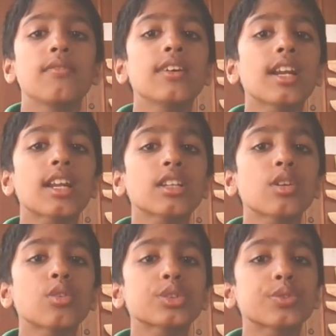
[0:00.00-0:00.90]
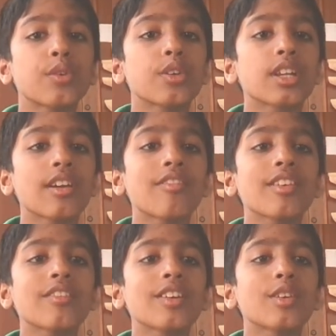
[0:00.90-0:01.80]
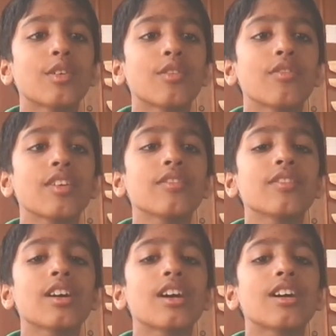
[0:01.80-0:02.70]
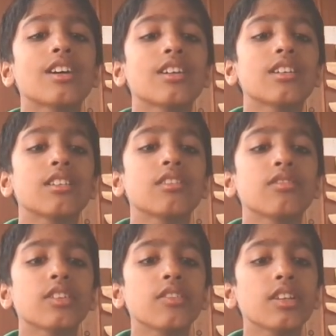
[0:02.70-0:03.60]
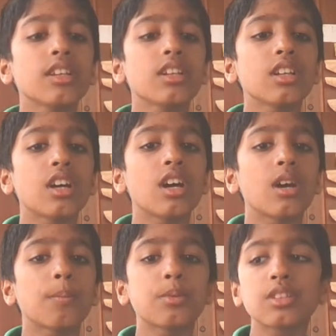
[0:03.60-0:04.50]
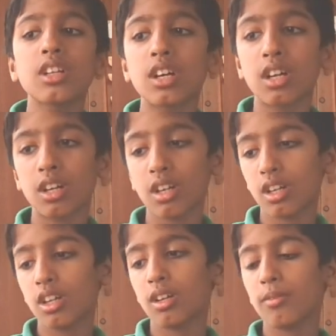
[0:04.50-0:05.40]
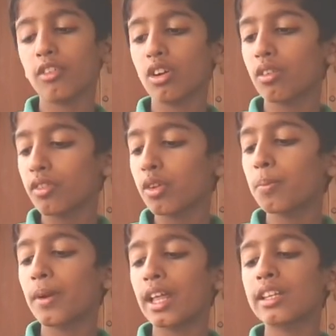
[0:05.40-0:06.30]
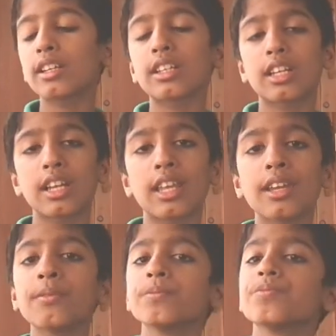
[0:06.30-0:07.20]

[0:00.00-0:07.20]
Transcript: Where are the roots found? Everyone know. When we will put the or we will plant a tree